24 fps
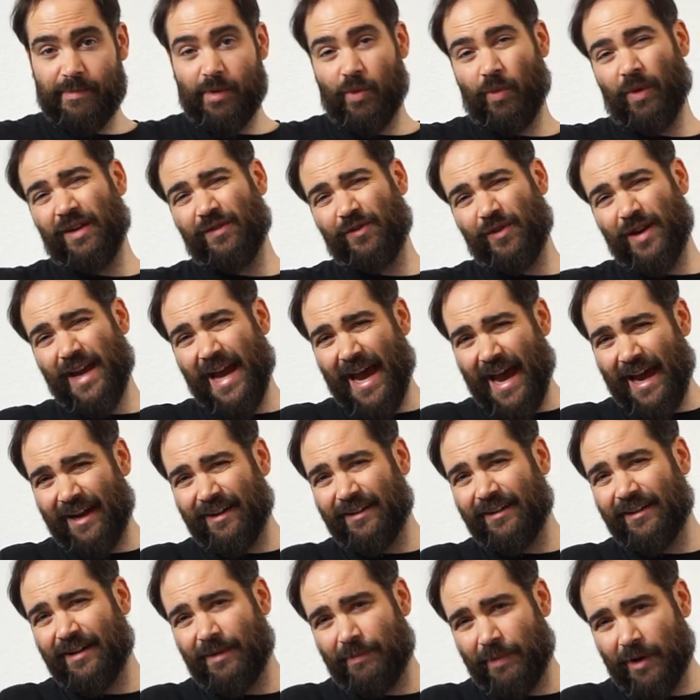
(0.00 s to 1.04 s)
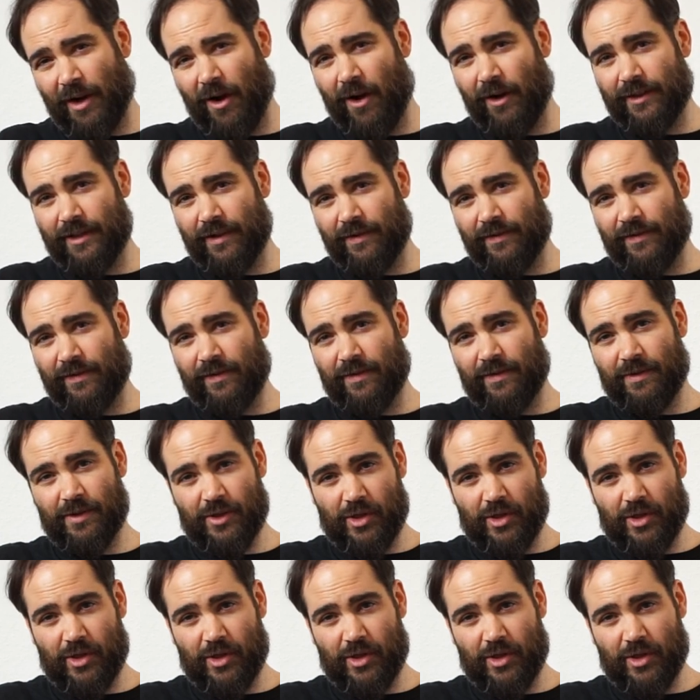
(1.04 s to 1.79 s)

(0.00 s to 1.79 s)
but what if we added it up an octave?